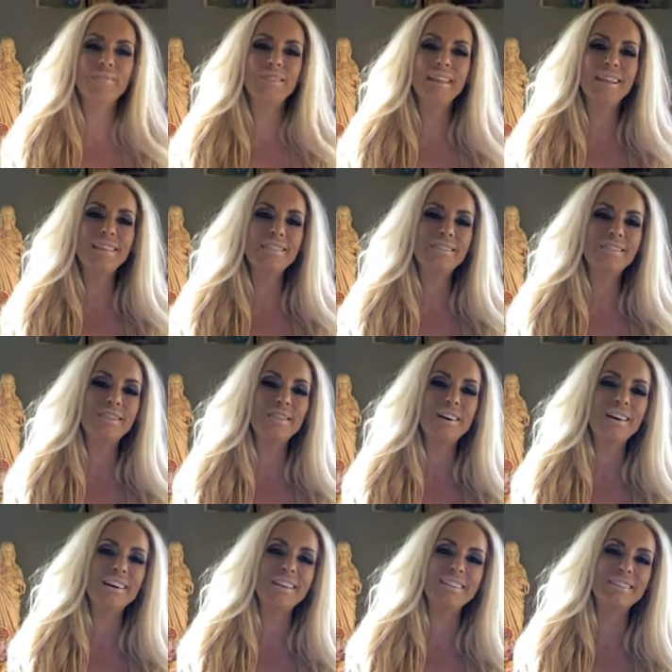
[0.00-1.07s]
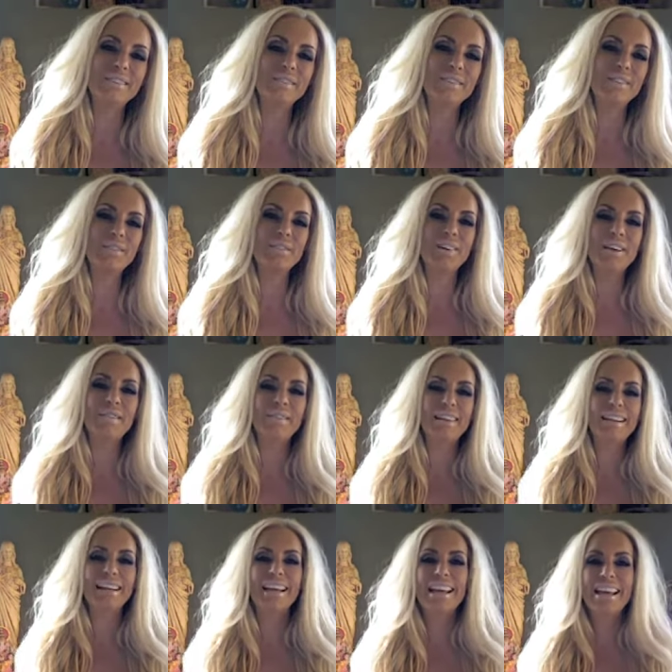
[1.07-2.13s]
Thanks, you guys, so much for
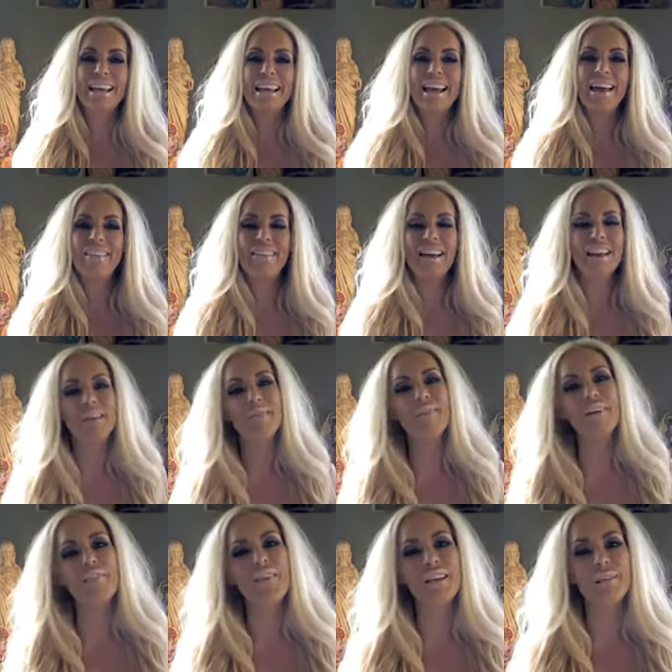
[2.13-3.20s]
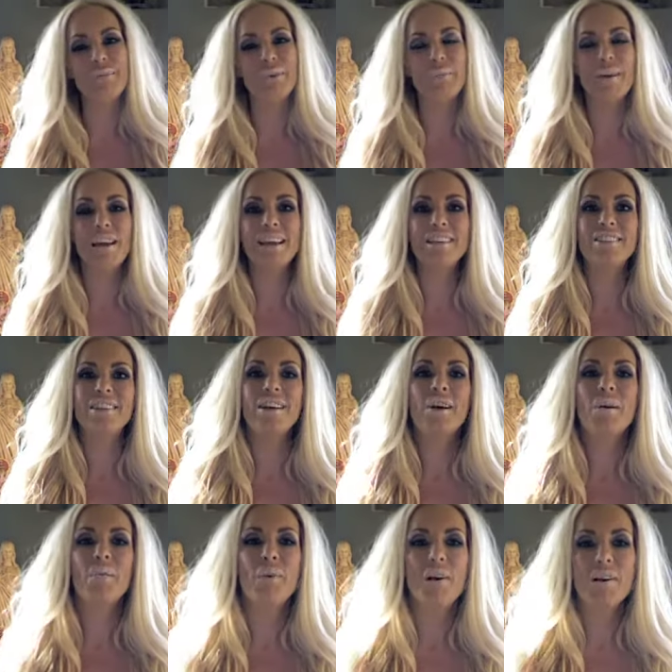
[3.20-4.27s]
coming and liking my Facebook page.
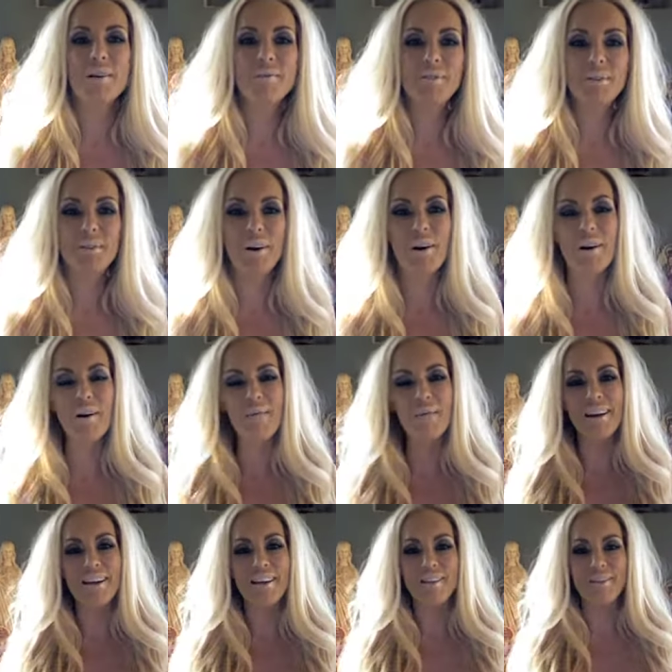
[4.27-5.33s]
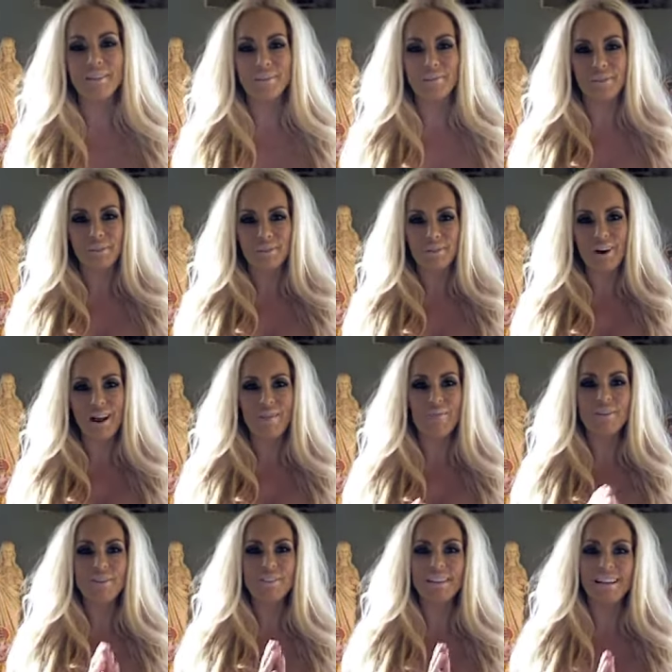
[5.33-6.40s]
Welcome to all my new
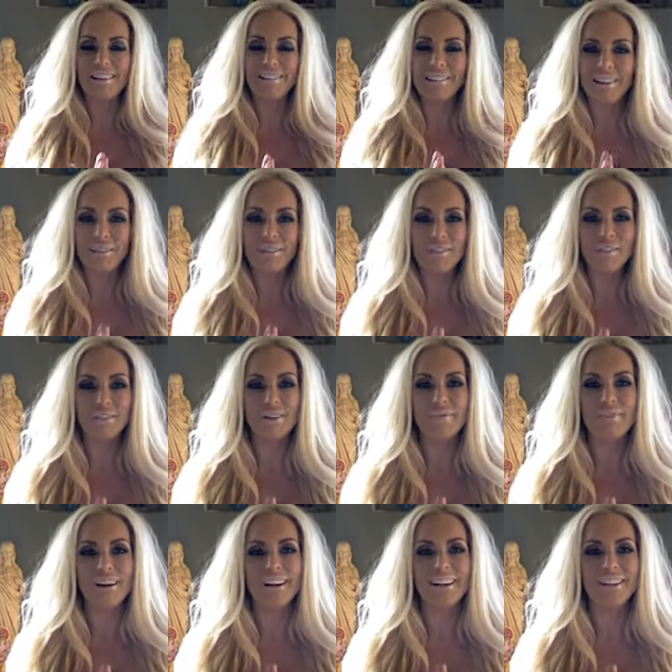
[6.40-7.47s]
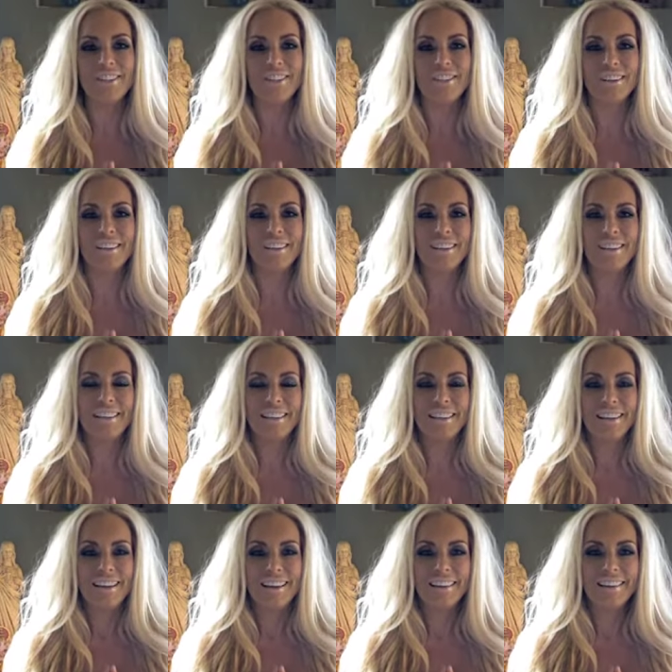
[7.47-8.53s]
subscribers. I love you so much.
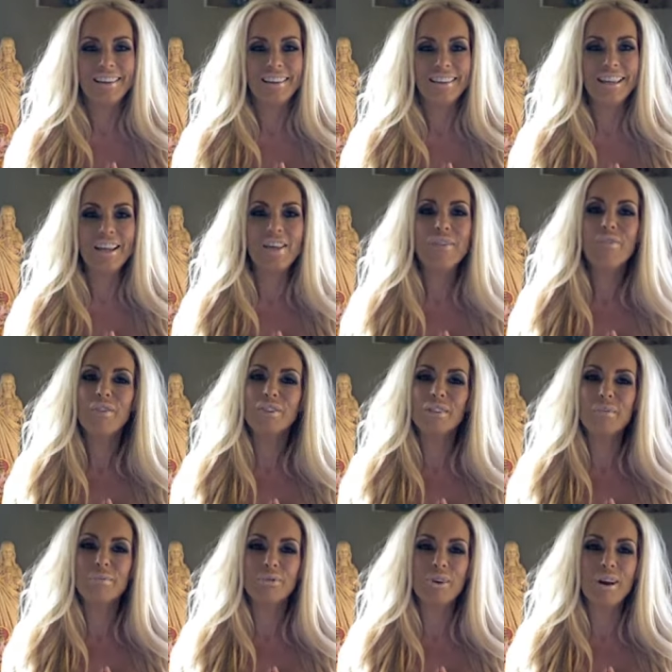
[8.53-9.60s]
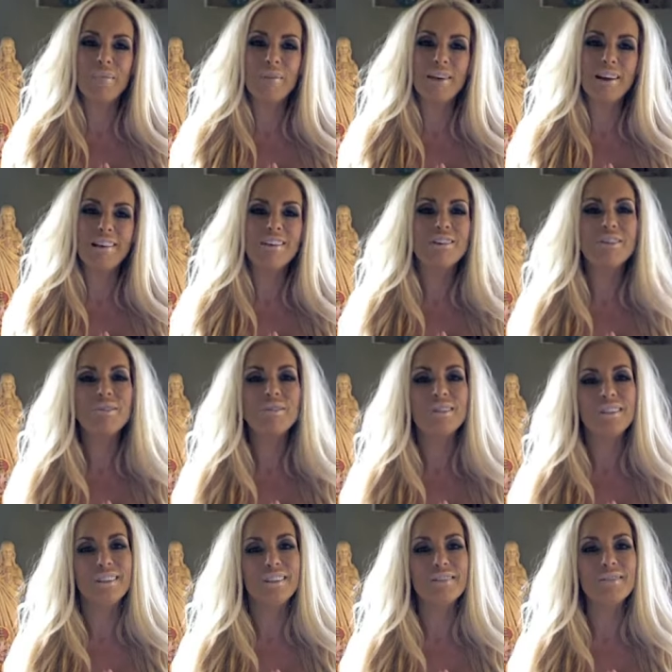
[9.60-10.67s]
Uh, thank you for subscribing on
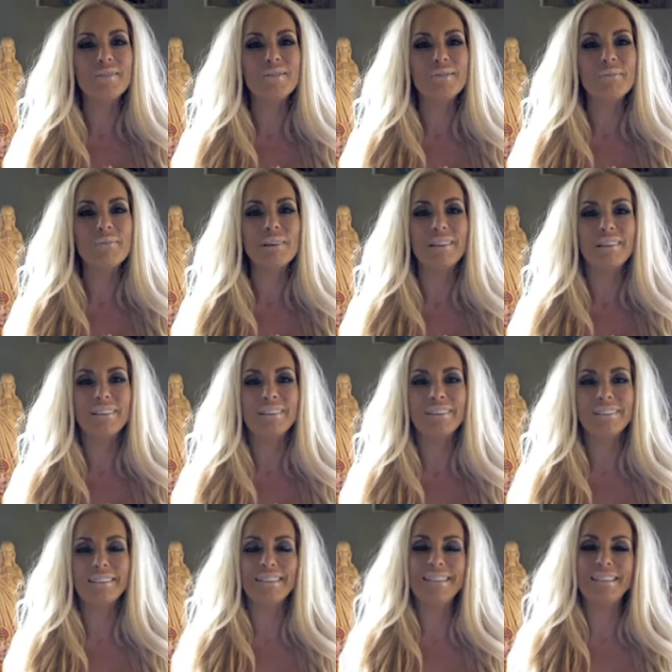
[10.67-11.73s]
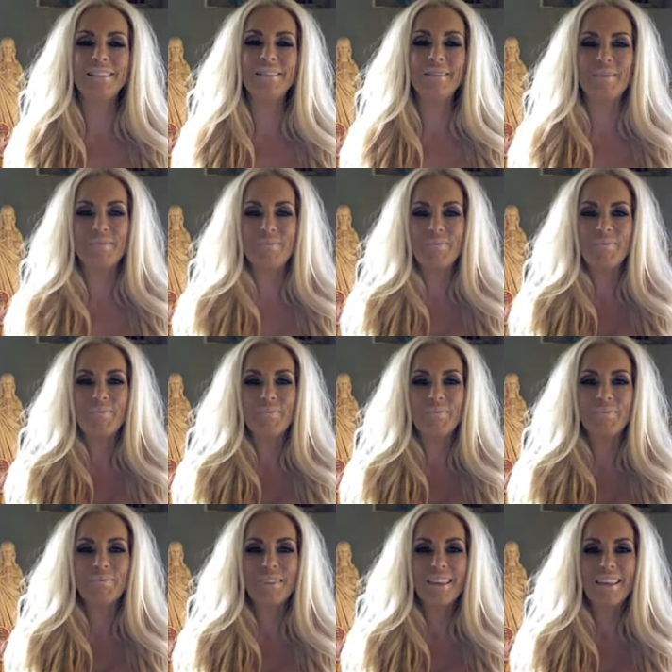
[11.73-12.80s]
YouTube. Um,
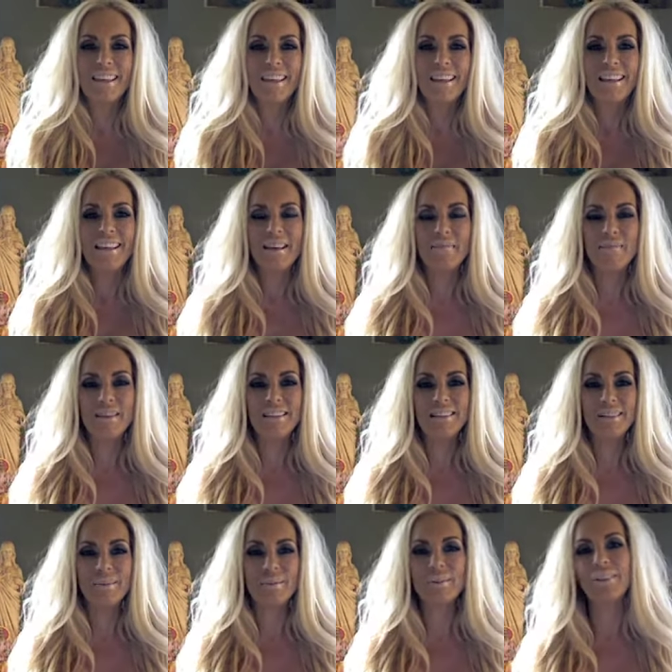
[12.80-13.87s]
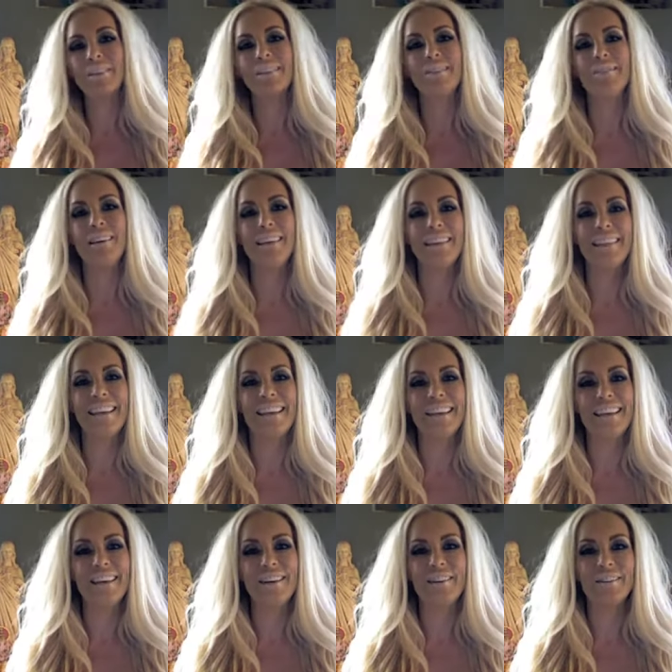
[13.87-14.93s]
it means the world to me. Thank
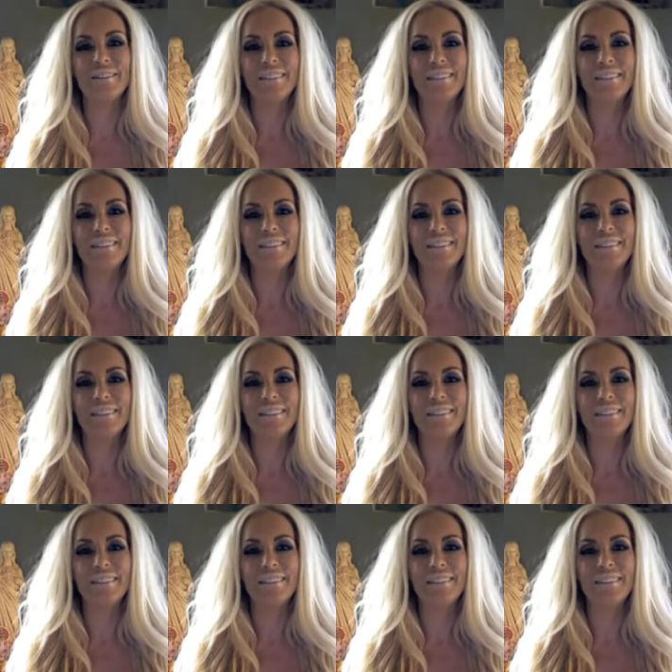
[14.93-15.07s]
you.